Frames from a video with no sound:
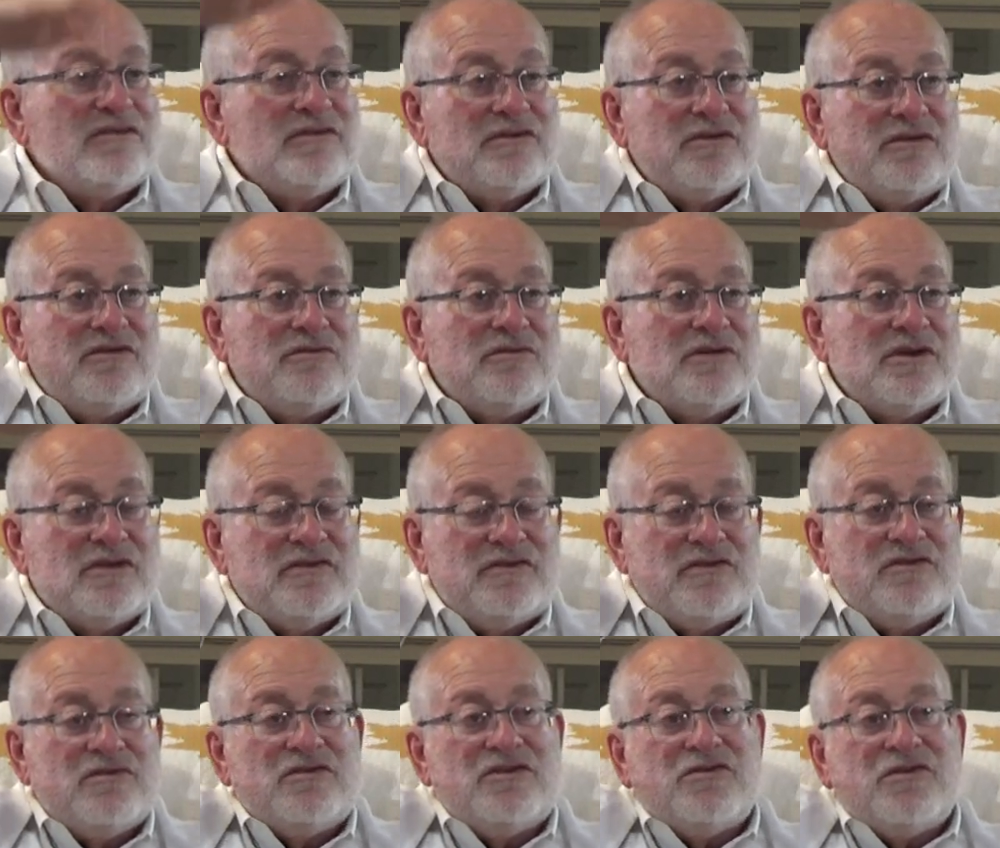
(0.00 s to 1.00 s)
So you,
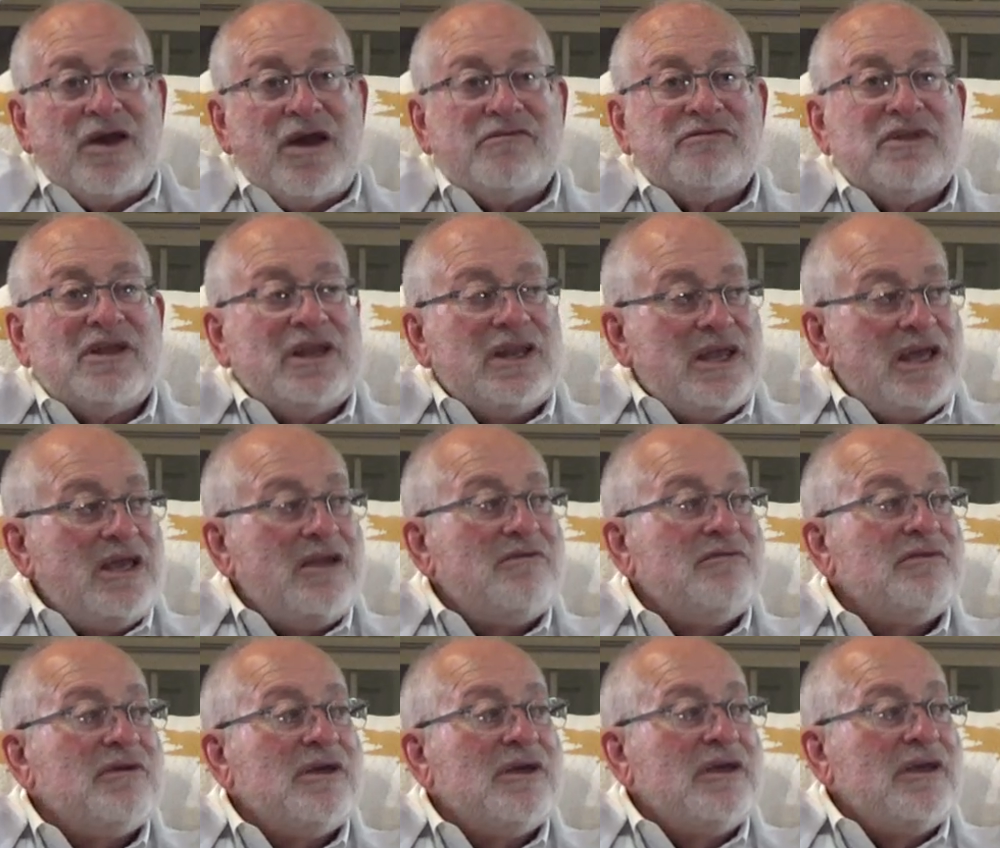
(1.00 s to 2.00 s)
because you, you have to
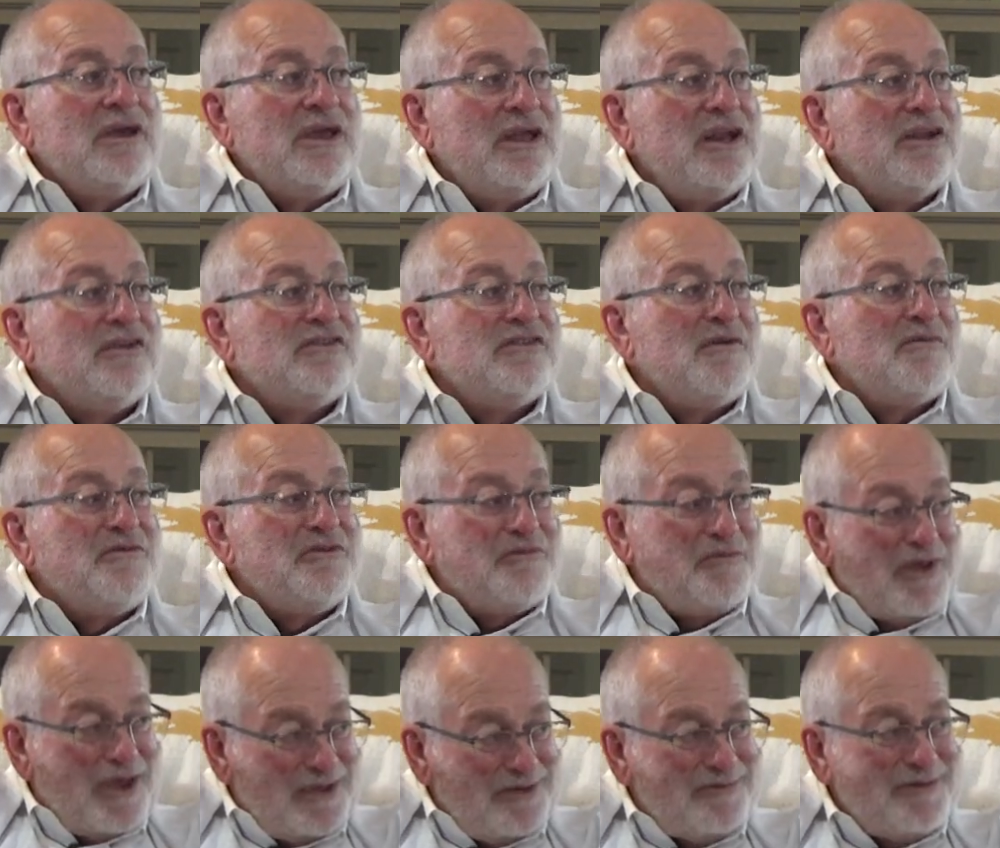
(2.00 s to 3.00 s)
leave, you know,
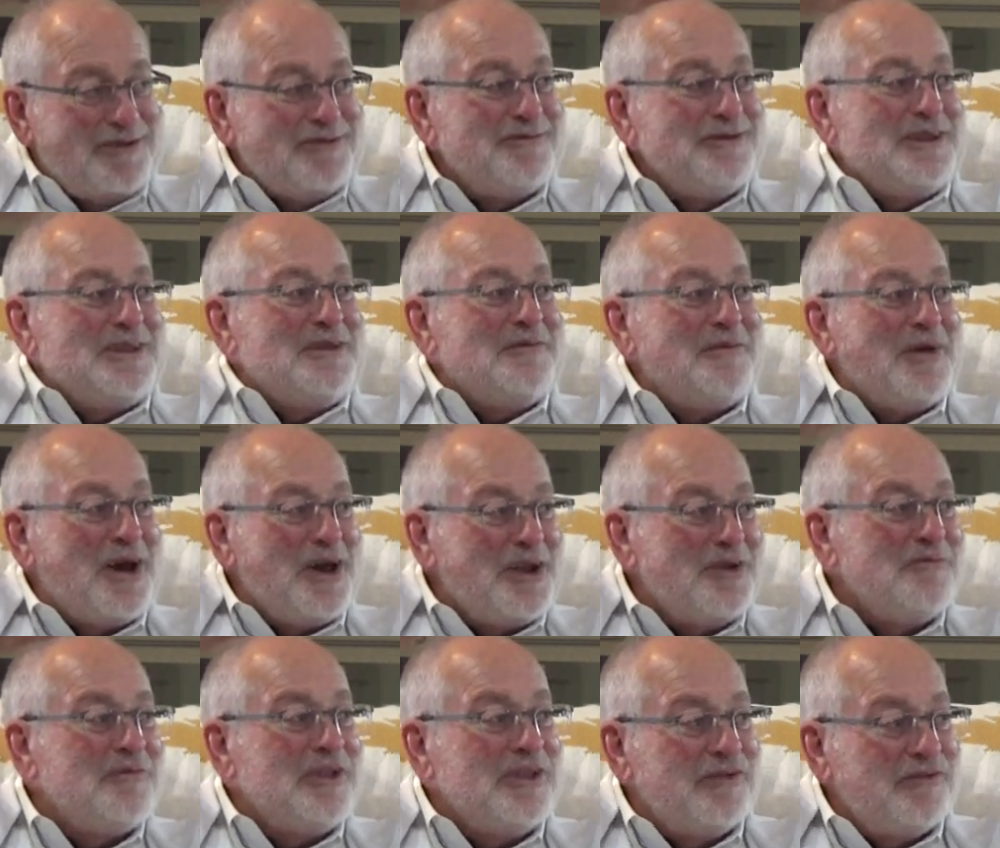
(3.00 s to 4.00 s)
some space between the
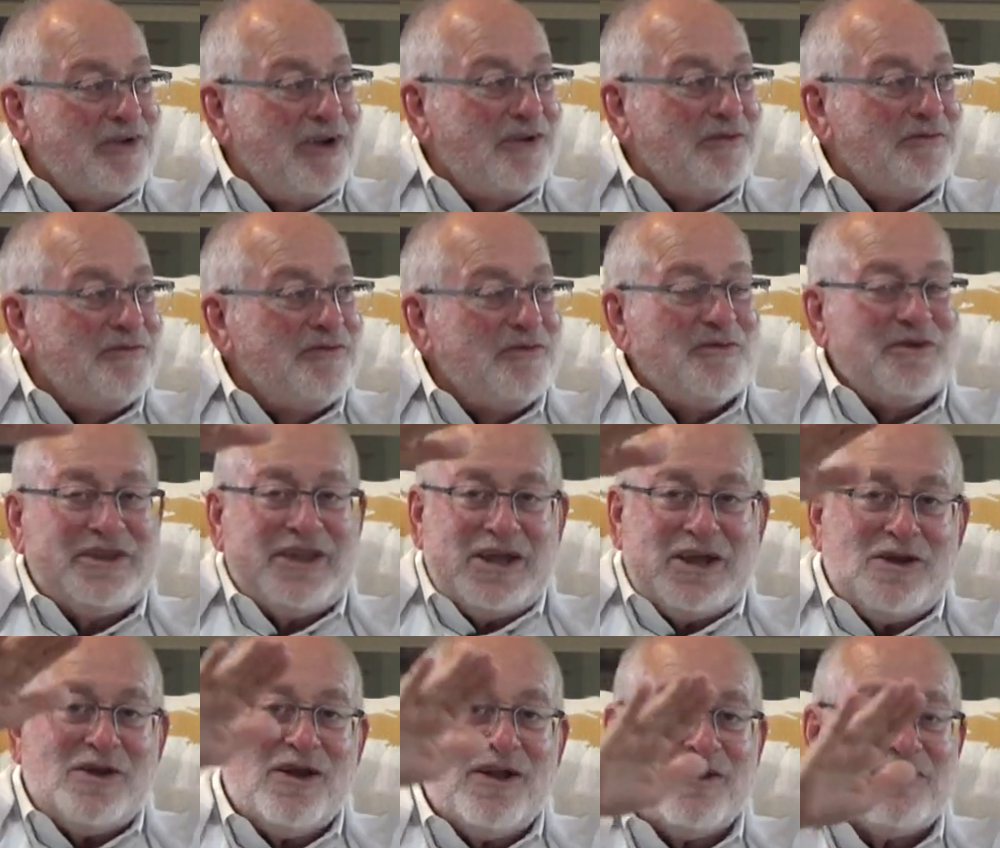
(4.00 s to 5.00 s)
bottom and the bottom for
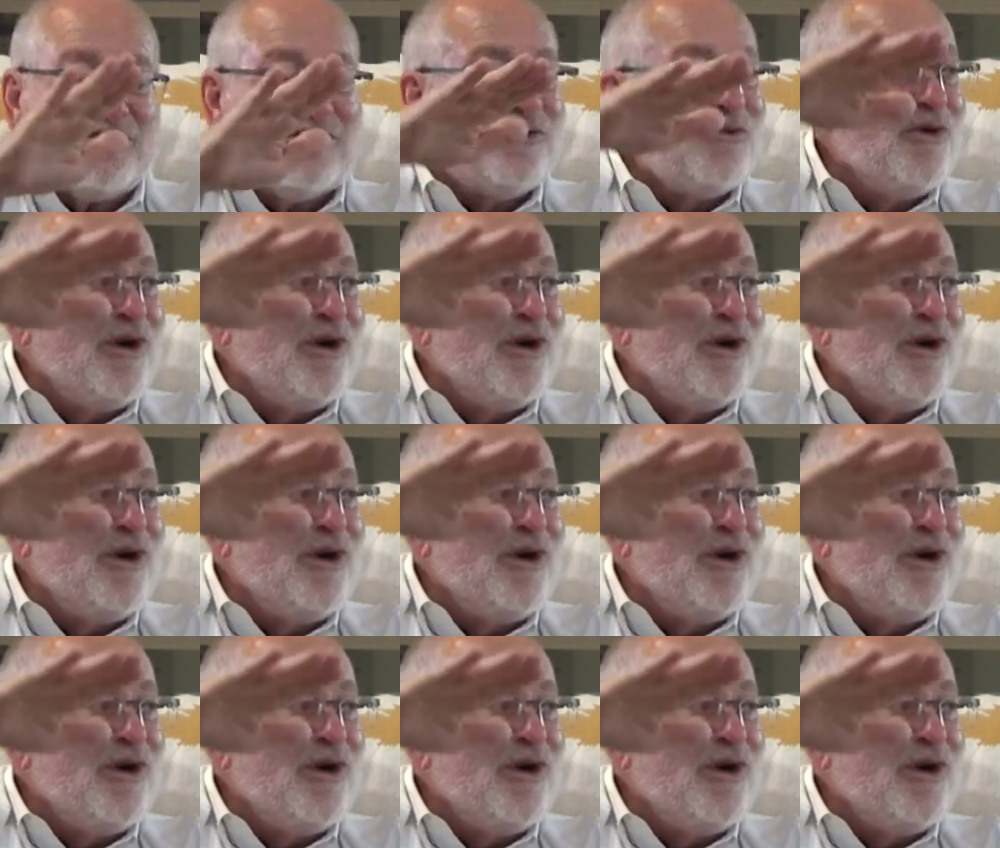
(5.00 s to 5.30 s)
what they call